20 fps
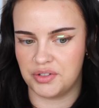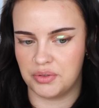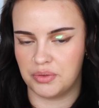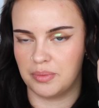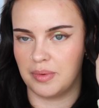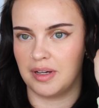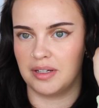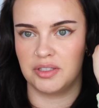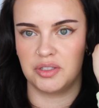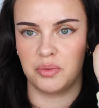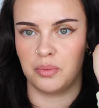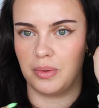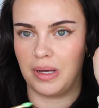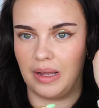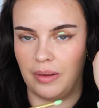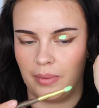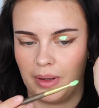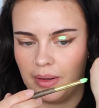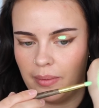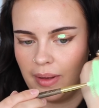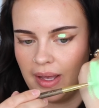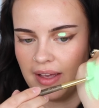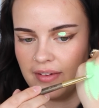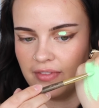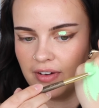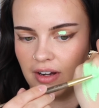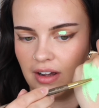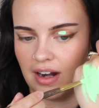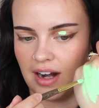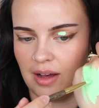too much, way, way, way. I
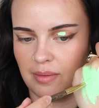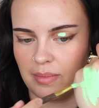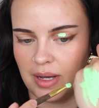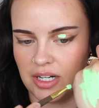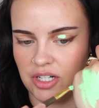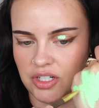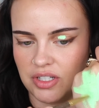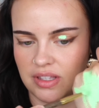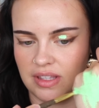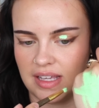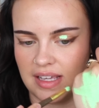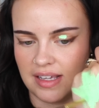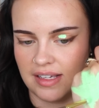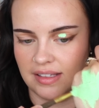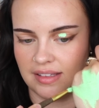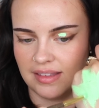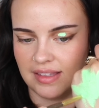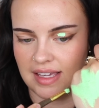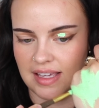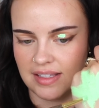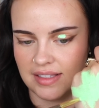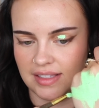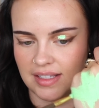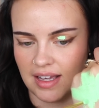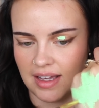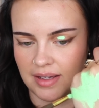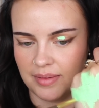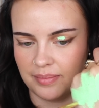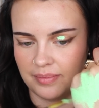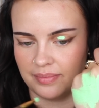forgot how much the, these
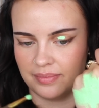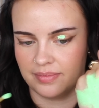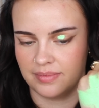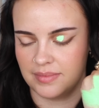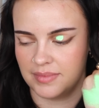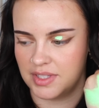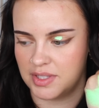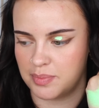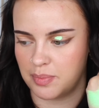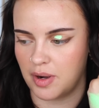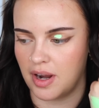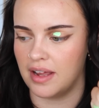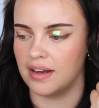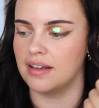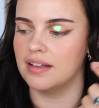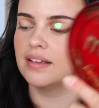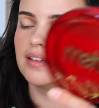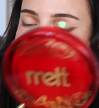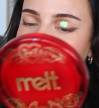um, spread.